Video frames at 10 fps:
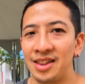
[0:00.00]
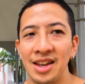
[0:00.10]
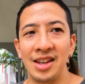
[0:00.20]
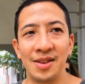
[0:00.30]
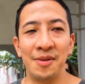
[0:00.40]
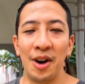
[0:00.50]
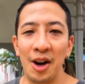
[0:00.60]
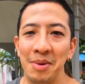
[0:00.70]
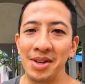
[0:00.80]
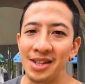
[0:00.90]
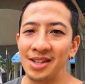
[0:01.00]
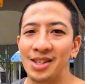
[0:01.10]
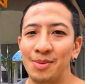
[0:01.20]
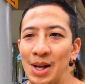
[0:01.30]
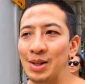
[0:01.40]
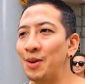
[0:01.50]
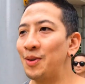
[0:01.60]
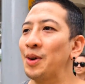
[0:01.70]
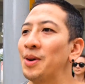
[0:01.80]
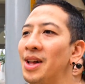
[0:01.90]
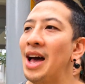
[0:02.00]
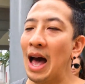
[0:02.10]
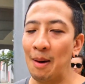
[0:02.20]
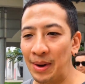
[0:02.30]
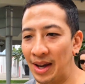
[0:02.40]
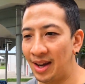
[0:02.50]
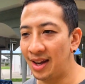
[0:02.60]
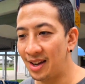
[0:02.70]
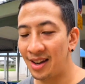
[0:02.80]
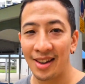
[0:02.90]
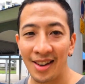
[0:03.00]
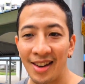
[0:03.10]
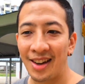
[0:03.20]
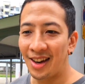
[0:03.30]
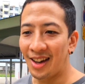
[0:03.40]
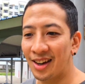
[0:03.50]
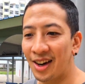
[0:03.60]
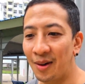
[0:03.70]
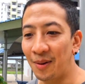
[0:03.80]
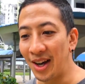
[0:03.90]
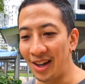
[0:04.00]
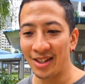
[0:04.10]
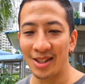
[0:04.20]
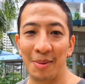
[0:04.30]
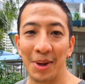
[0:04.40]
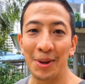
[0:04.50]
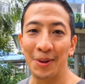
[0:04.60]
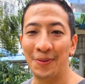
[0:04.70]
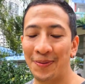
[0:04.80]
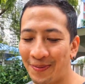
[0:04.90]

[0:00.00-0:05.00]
these environments, it just makes me feel happy, and I can't wait. It's going to be cool.